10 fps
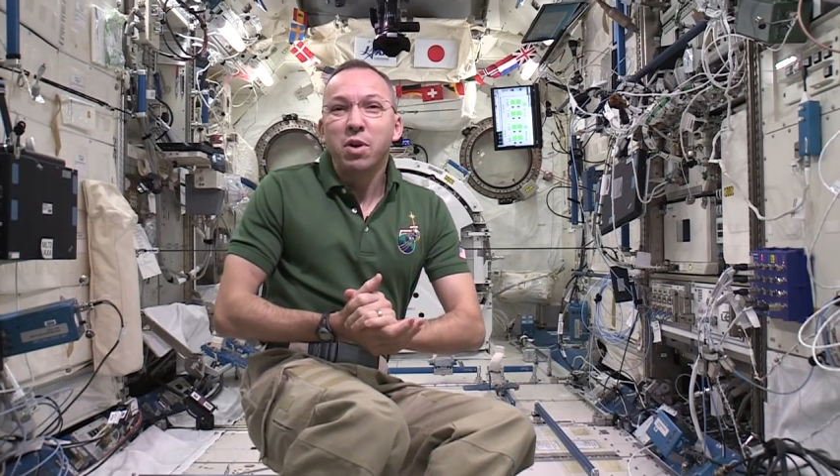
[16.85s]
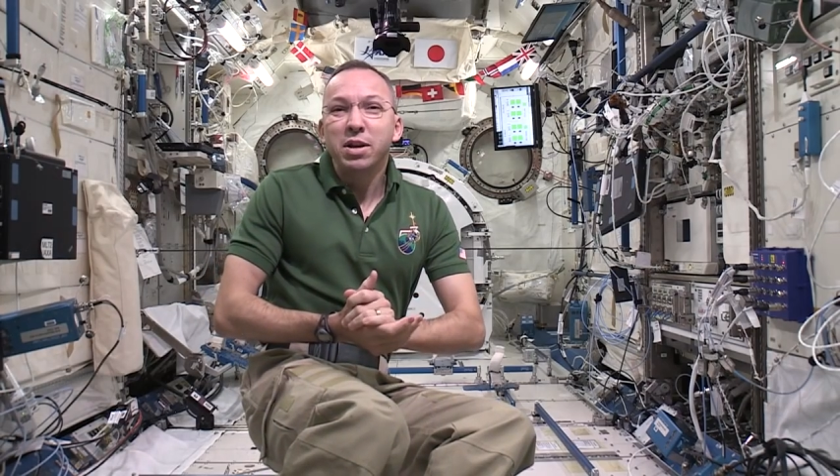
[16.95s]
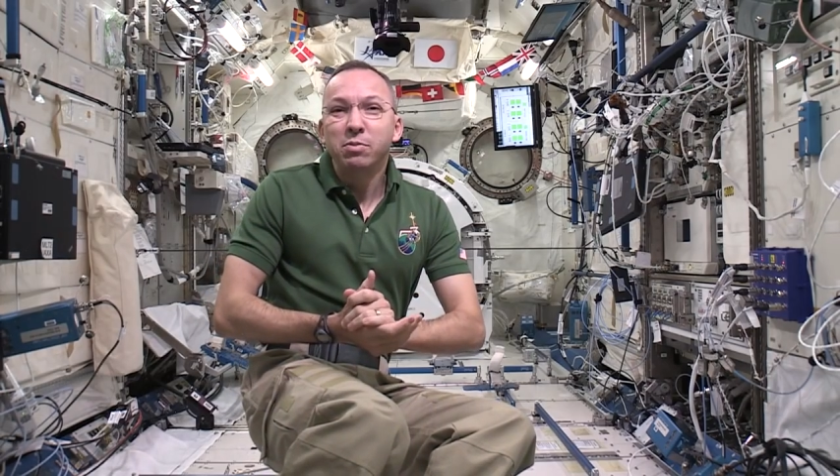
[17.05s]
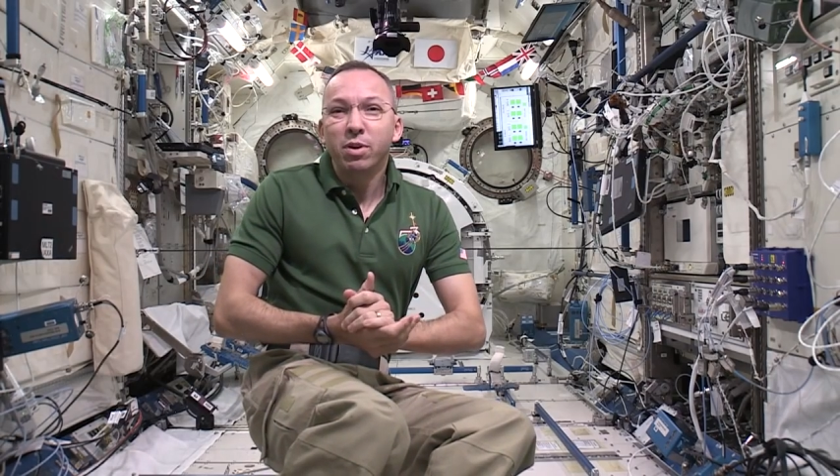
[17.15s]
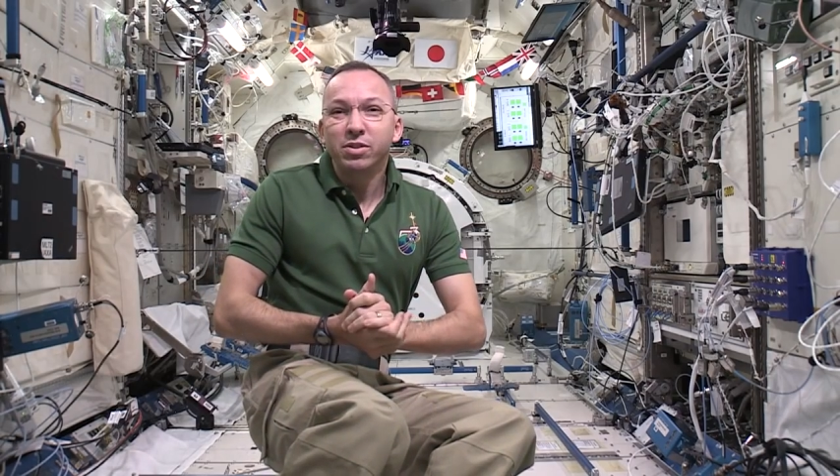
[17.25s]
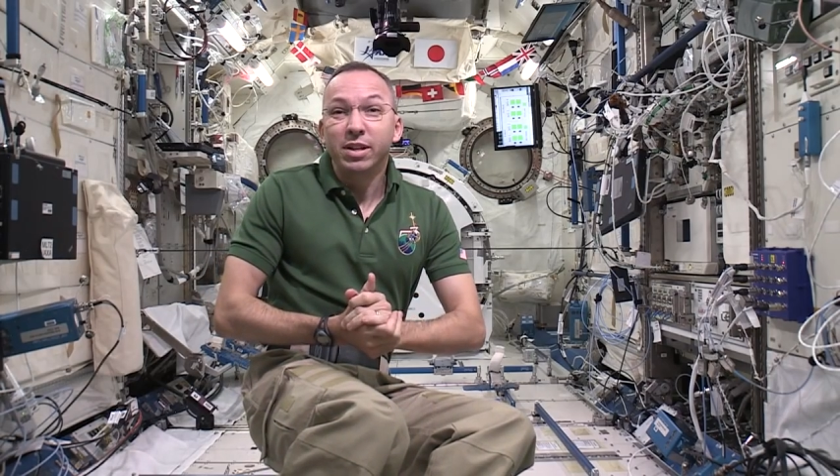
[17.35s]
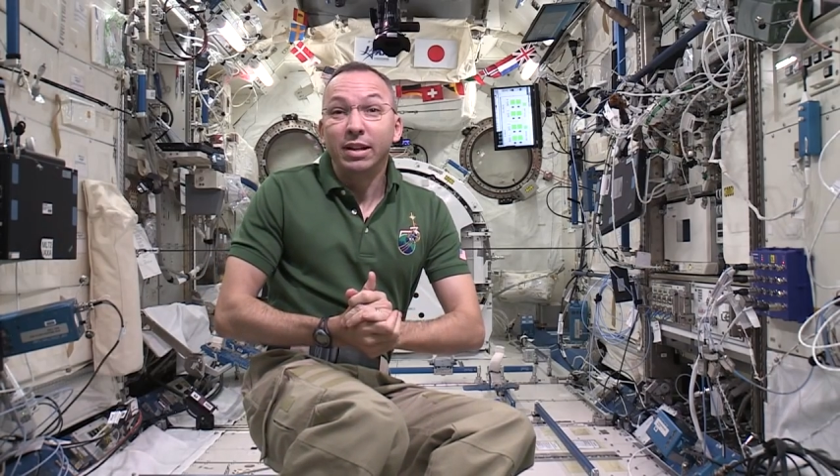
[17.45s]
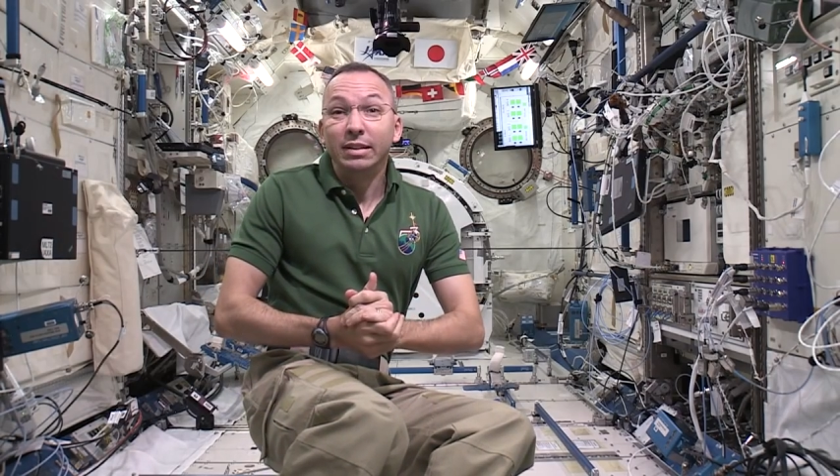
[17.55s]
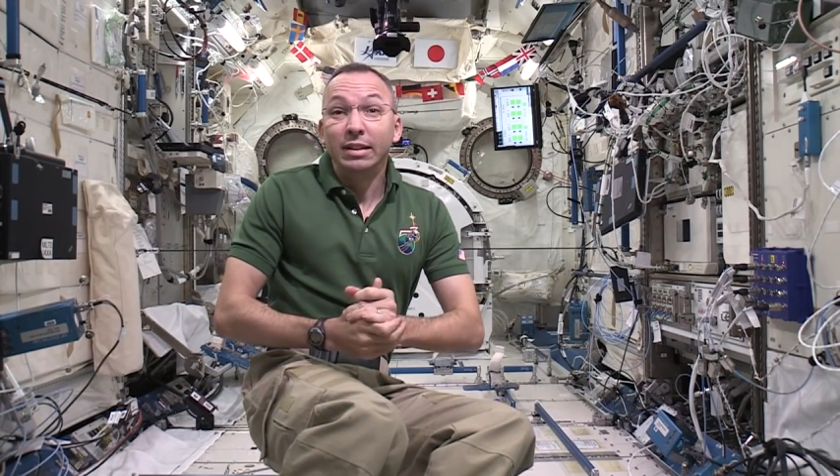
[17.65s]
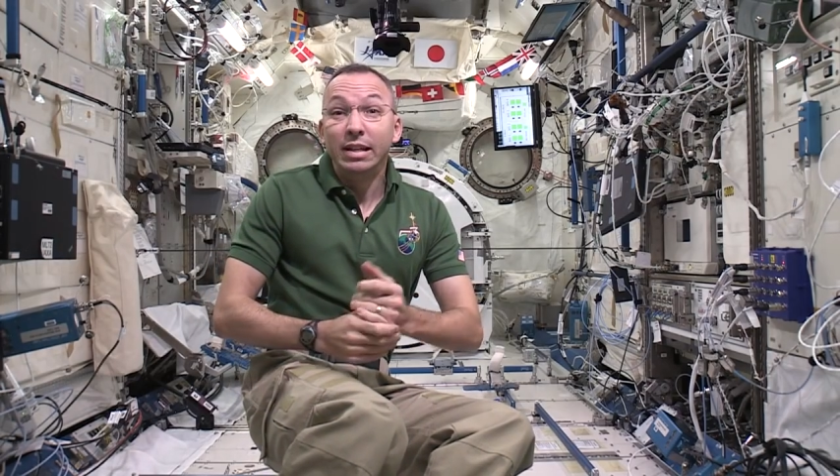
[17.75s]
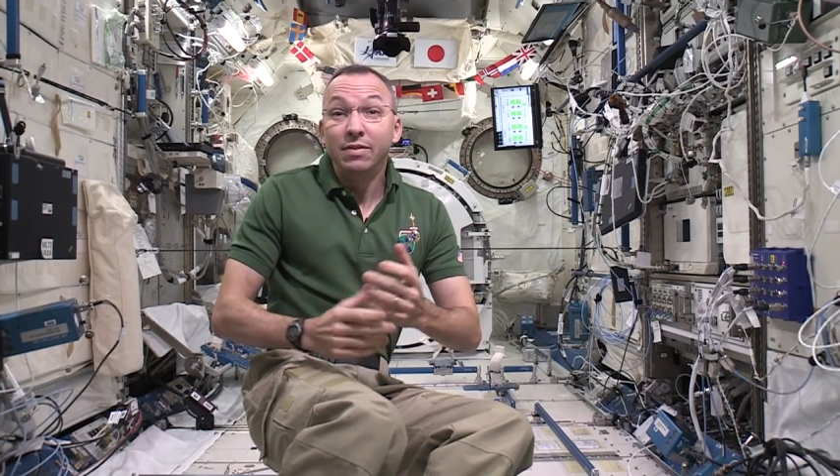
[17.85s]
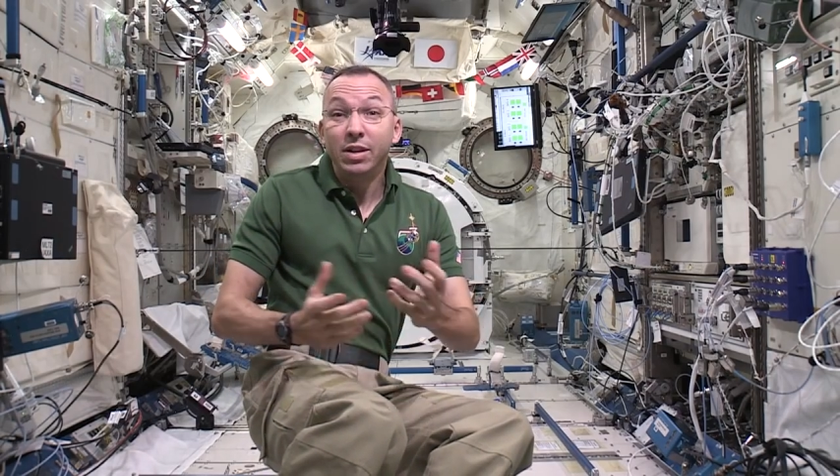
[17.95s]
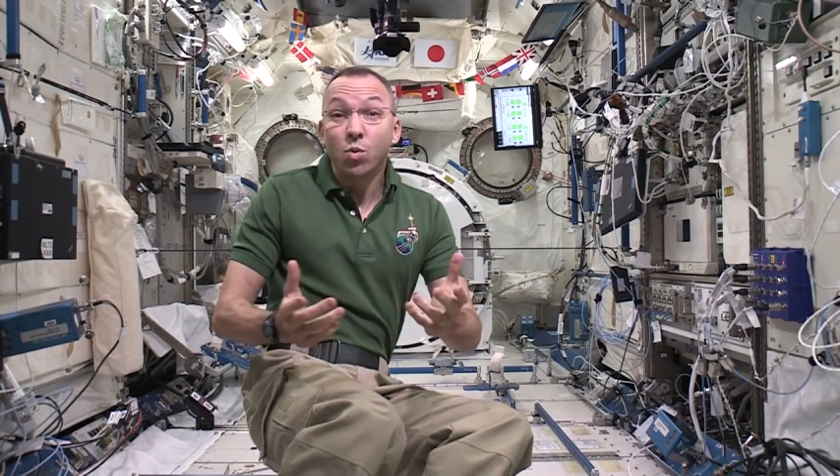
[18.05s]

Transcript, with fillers: Randy Bresnik, living